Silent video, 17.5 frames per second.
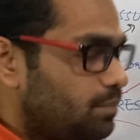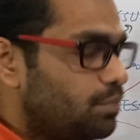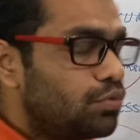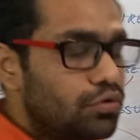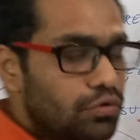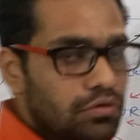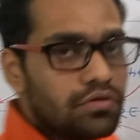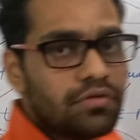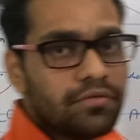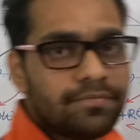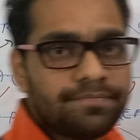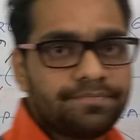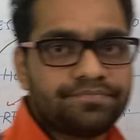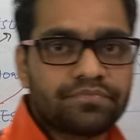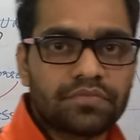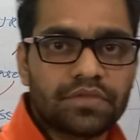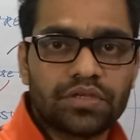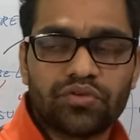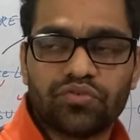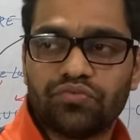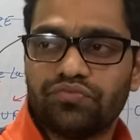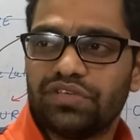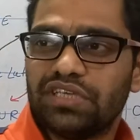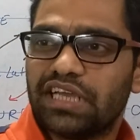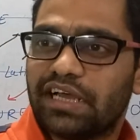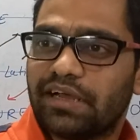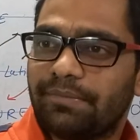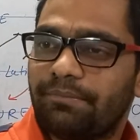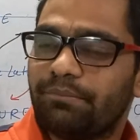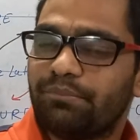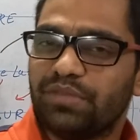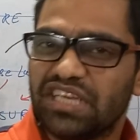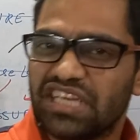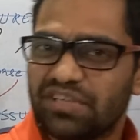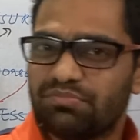pole we have
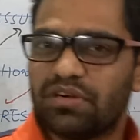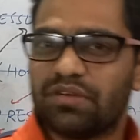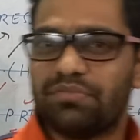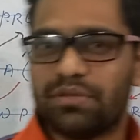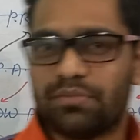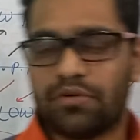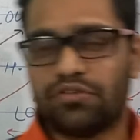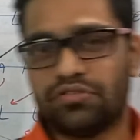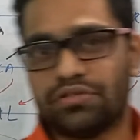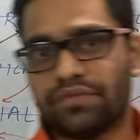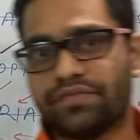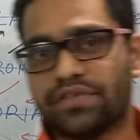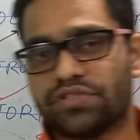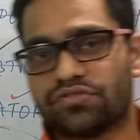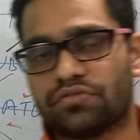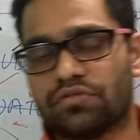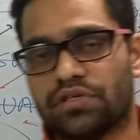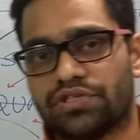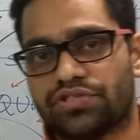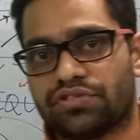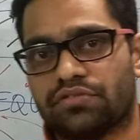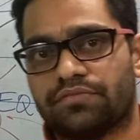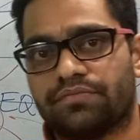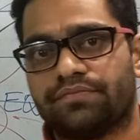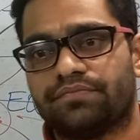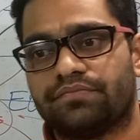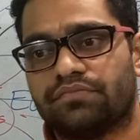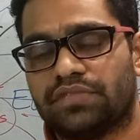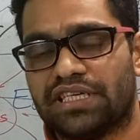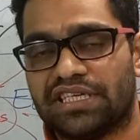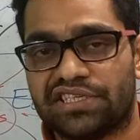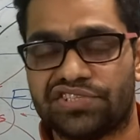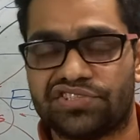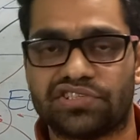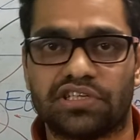minimum amount of insolation
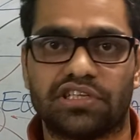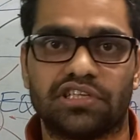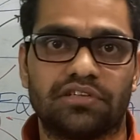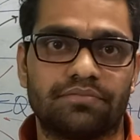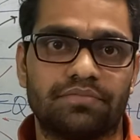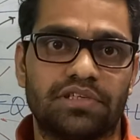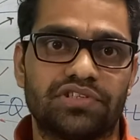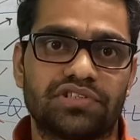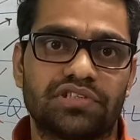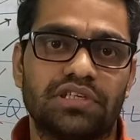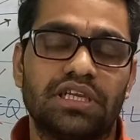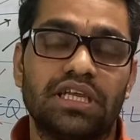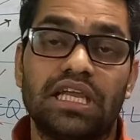that is taking place,